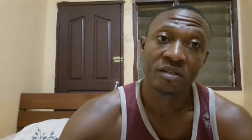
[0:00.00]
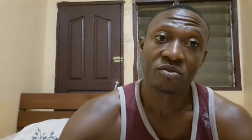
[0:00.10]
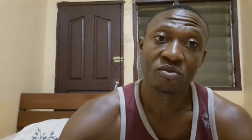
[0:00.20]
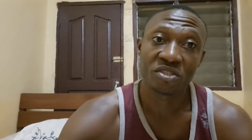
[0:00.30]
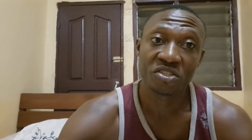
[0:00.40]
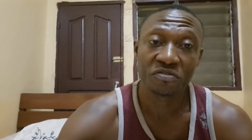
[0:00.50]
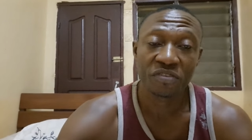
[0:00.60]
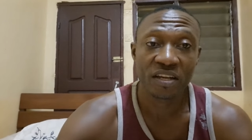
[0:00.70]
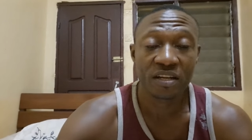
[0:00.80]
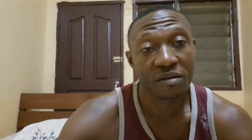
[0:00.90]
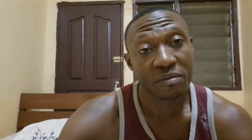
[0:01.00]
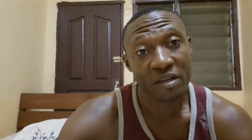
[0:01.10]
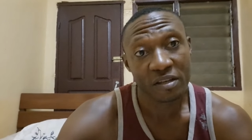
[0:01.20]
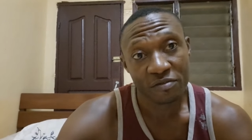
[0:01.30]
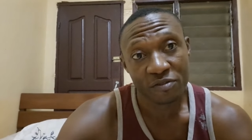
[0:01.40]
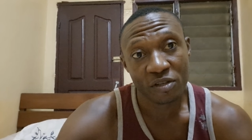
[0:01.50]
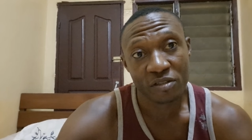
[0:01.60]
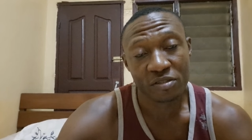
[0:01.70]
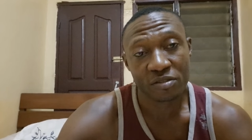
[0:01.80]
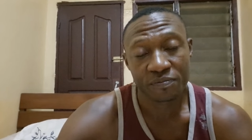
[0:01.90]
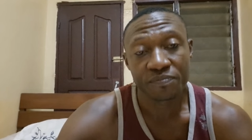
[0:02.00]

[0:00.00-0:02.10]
reach the final. But if not,